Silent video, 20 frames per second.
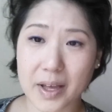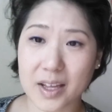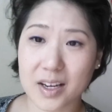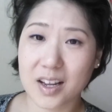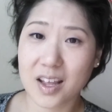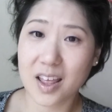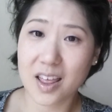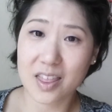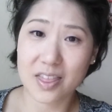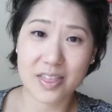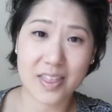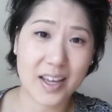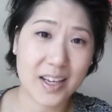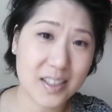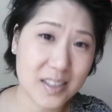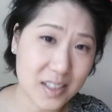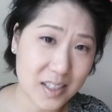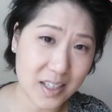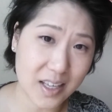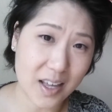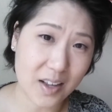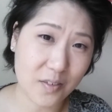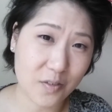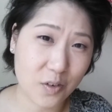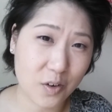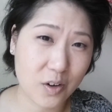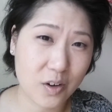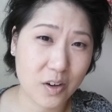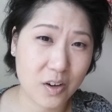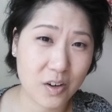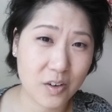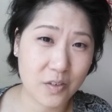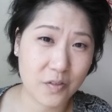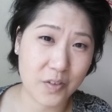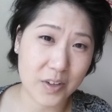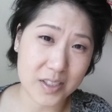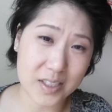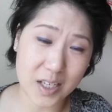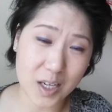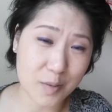But thanks again
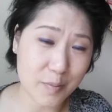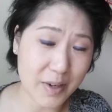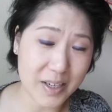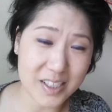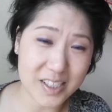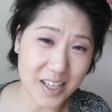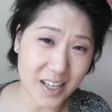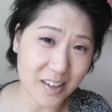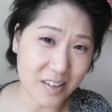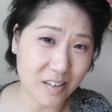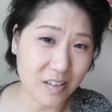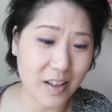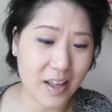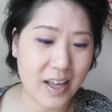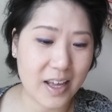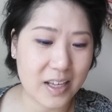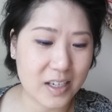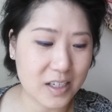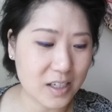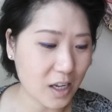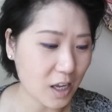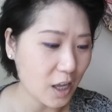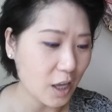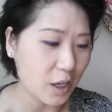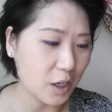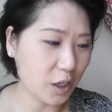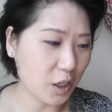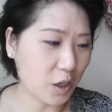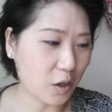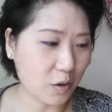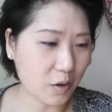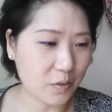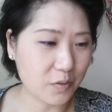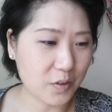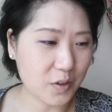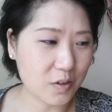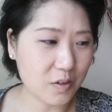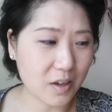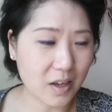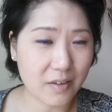for visiting my channel. And, you know,
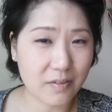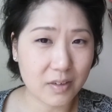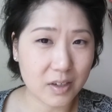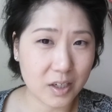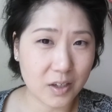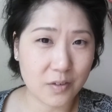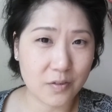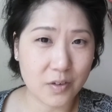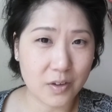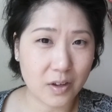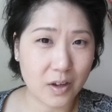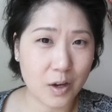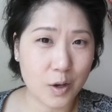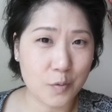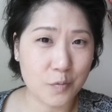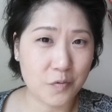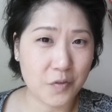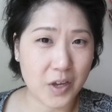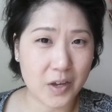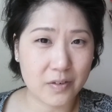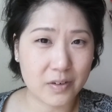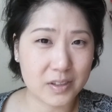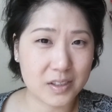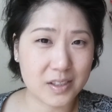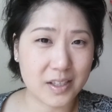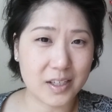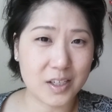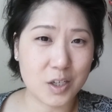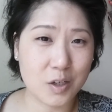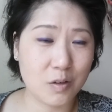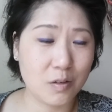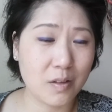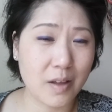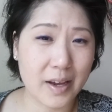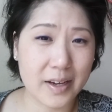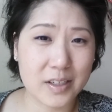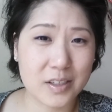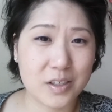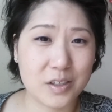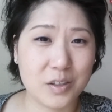if you have any favorites that you'd
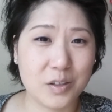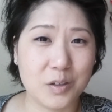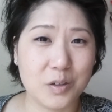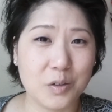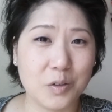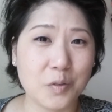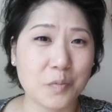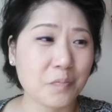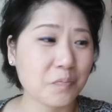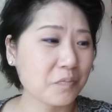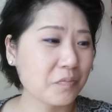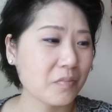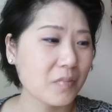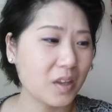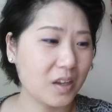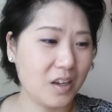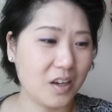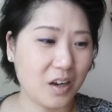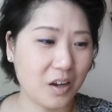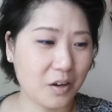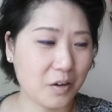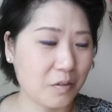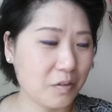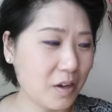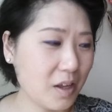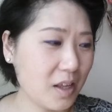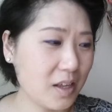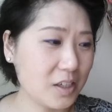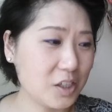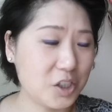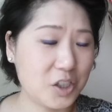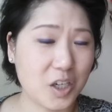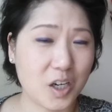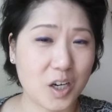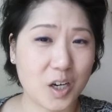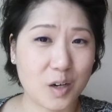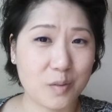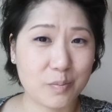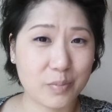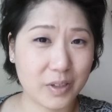like to, you know,
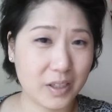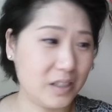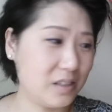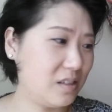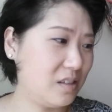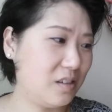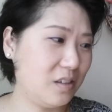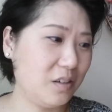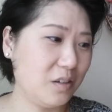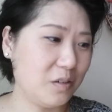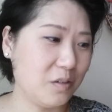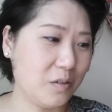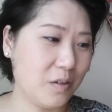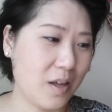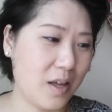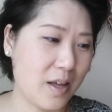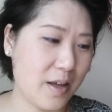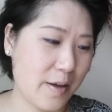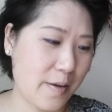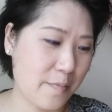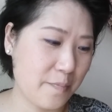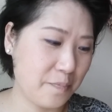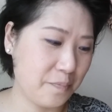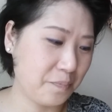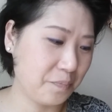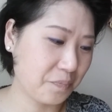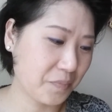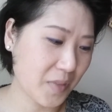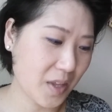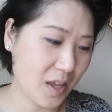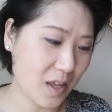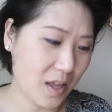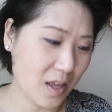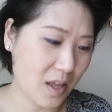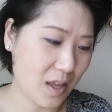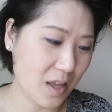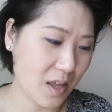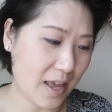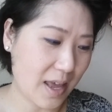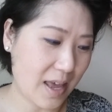share, please do.
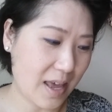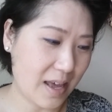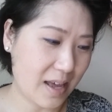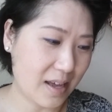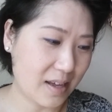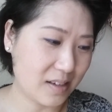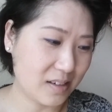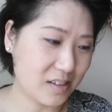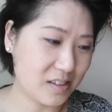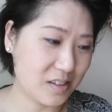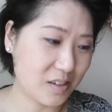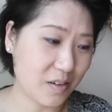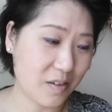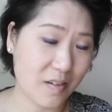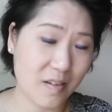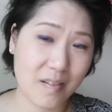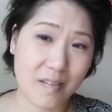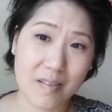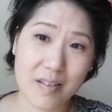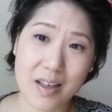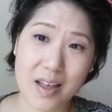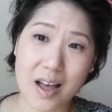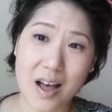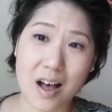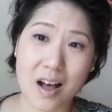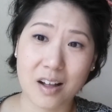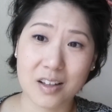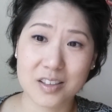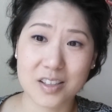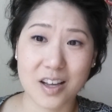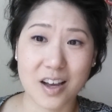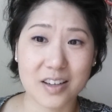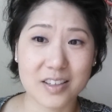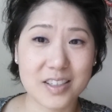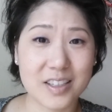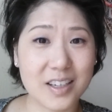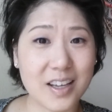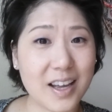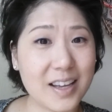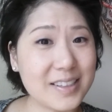And so I'll
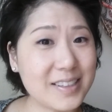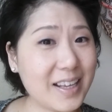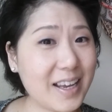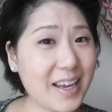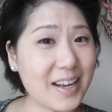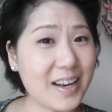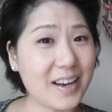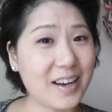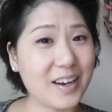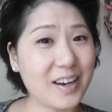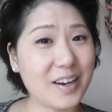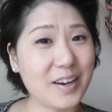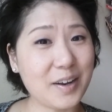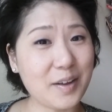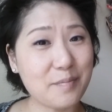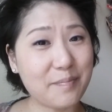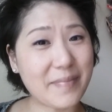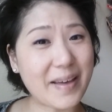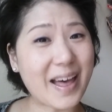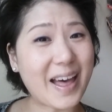talk to you guys later.